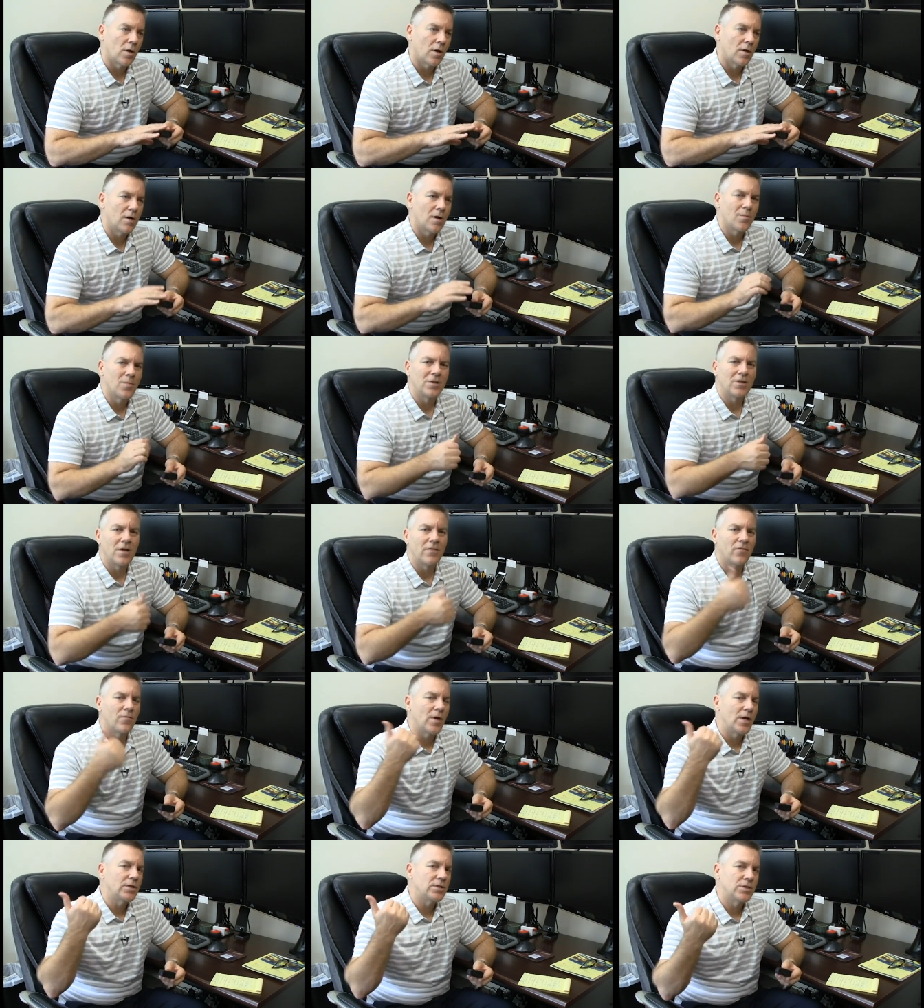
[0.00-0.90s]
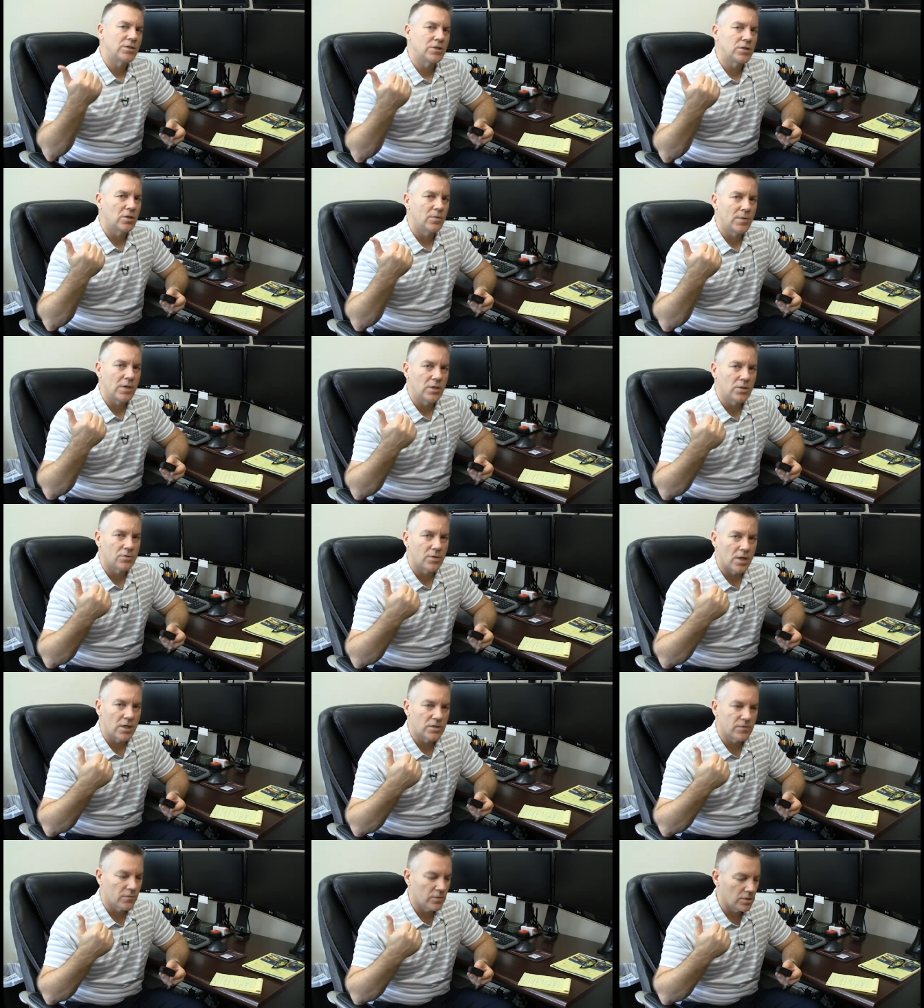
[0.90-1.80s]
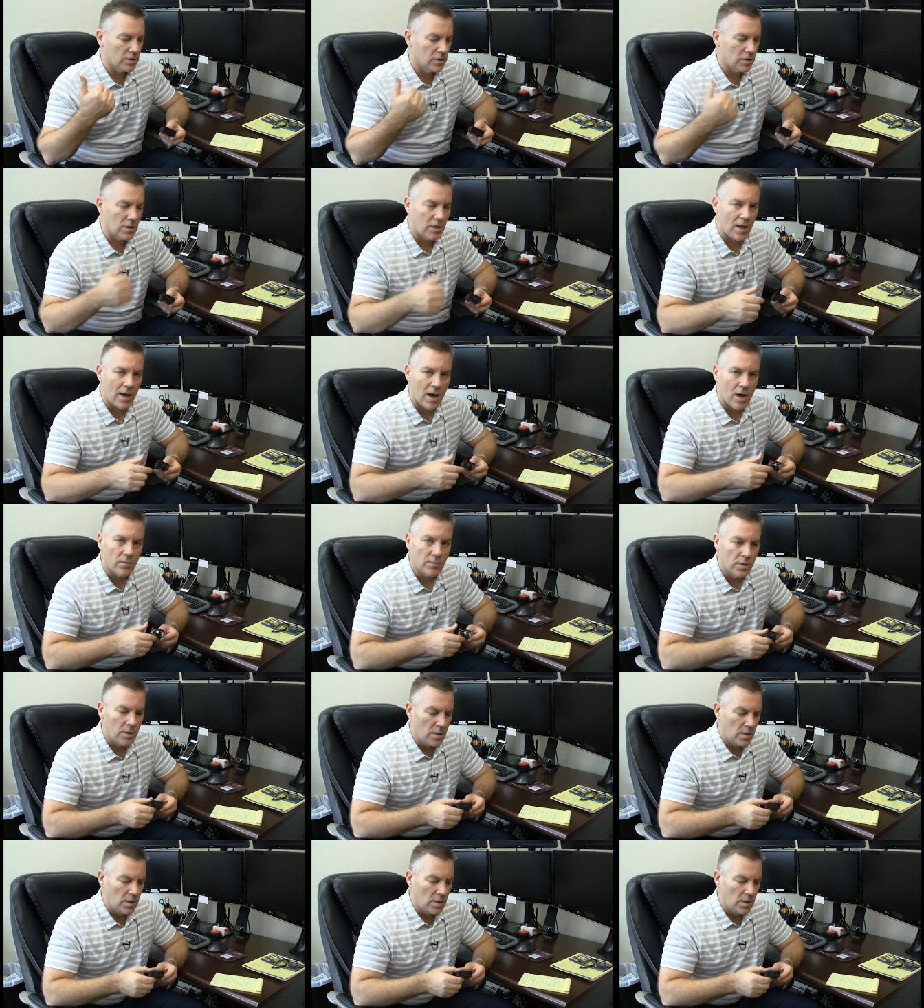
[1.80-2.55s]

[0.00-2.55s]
on here but the information is still being transferred to the cloud